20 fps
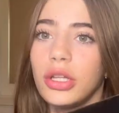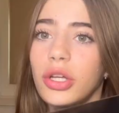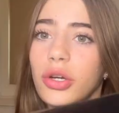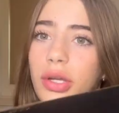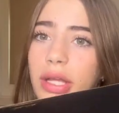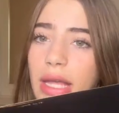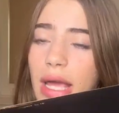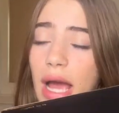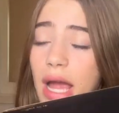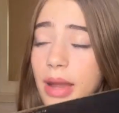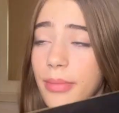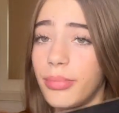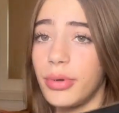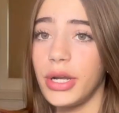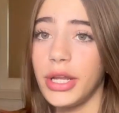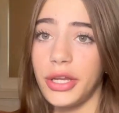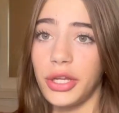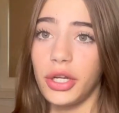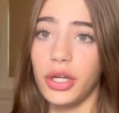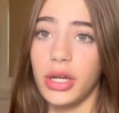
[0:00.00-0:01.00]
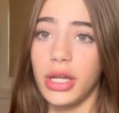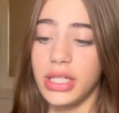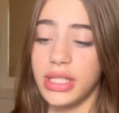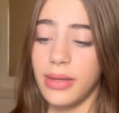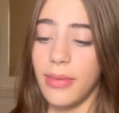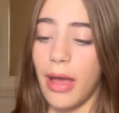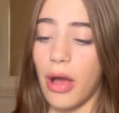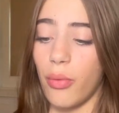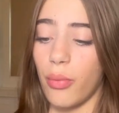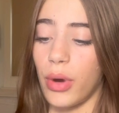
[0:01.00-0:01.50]
Low-key, I am pretty curious
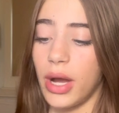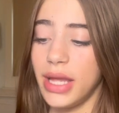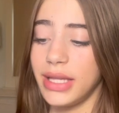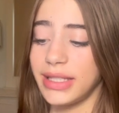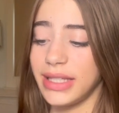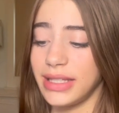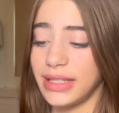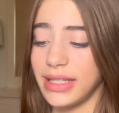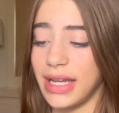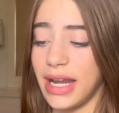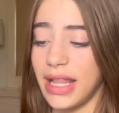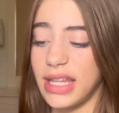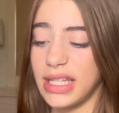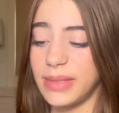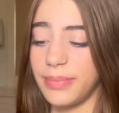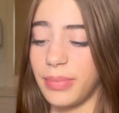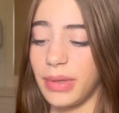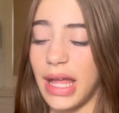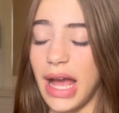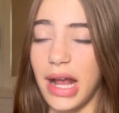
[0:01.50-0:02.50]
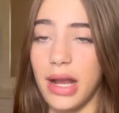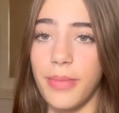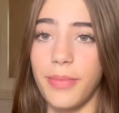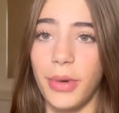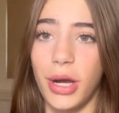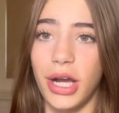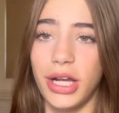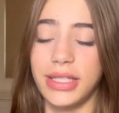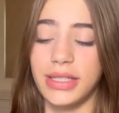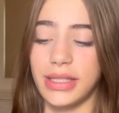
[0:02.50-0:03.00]
about what is inside of this black
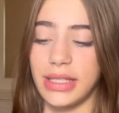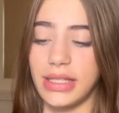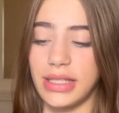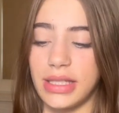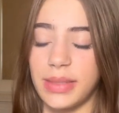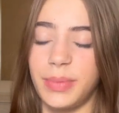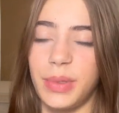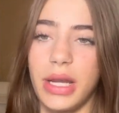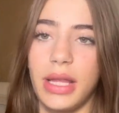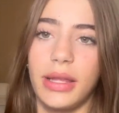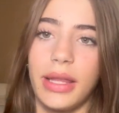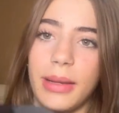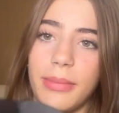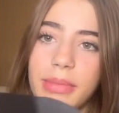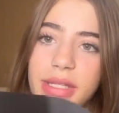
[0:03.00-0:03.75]
box because it's pretty like